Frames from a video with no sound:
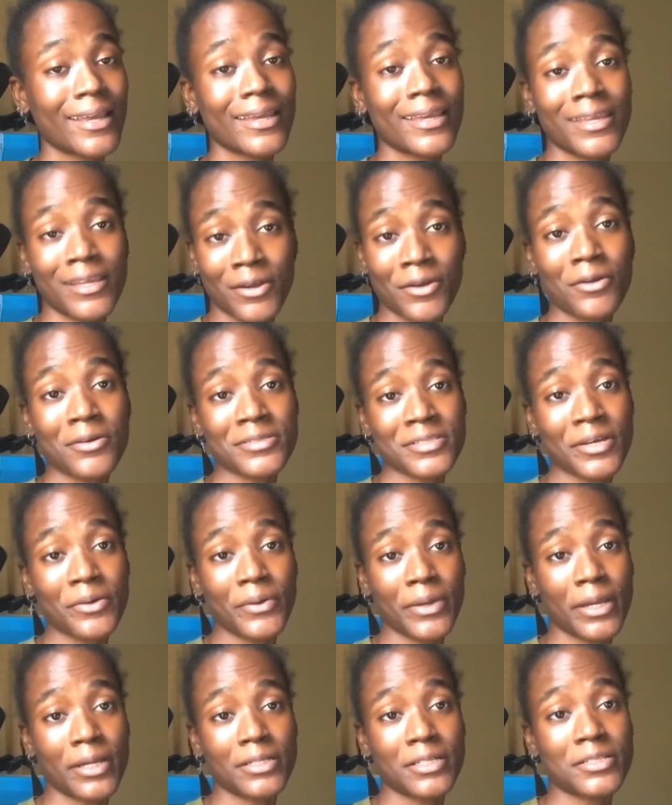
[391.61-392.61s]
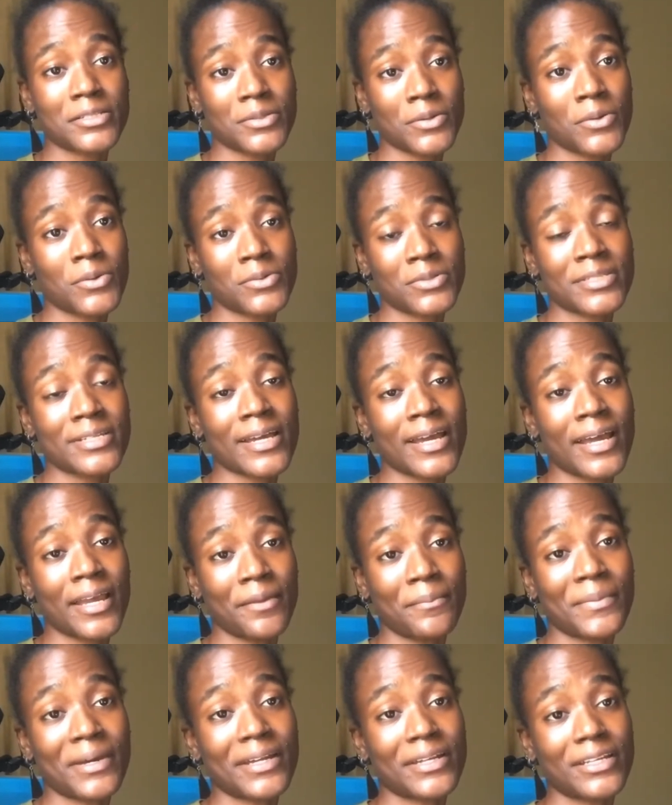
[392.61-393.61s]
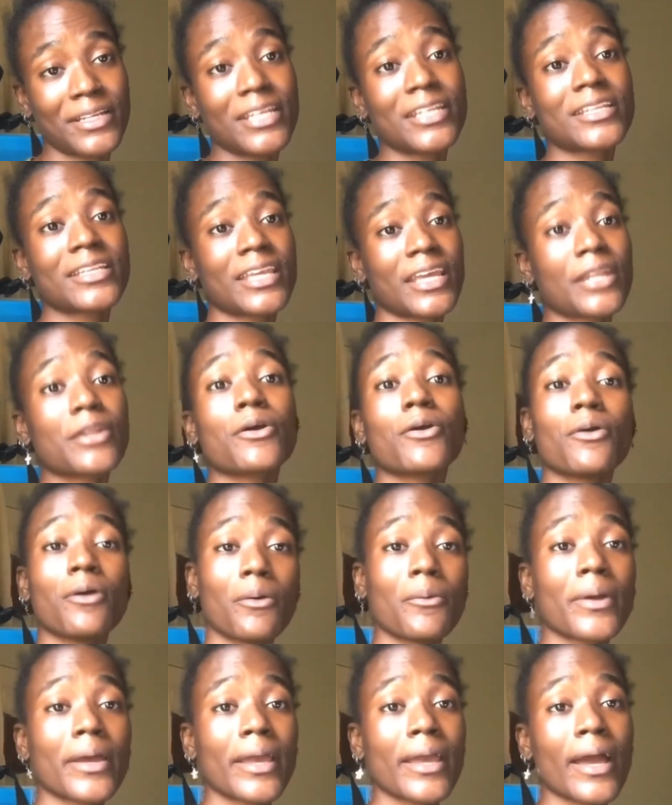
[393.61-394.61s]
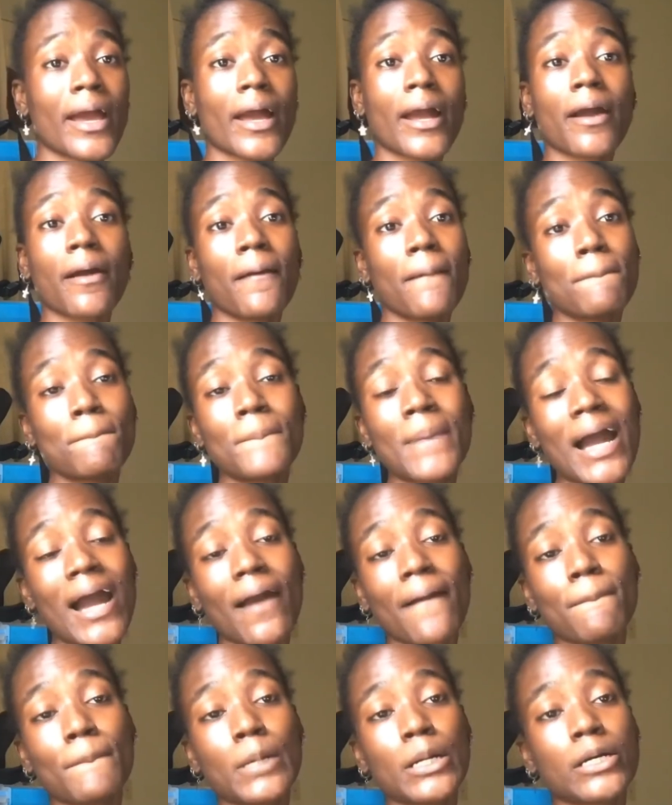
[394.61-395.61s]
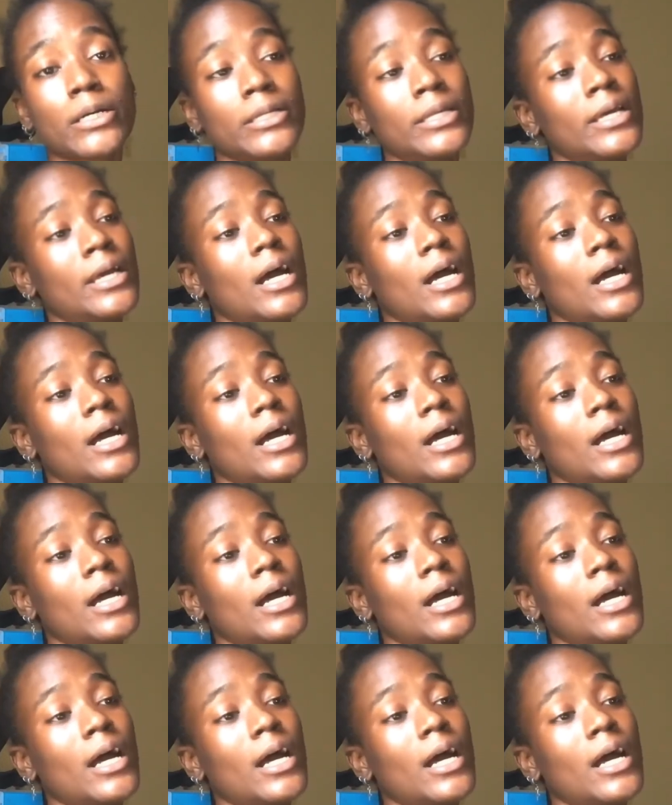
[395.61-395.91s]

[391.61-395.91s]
it goes away on its own time and it can go away and come back, but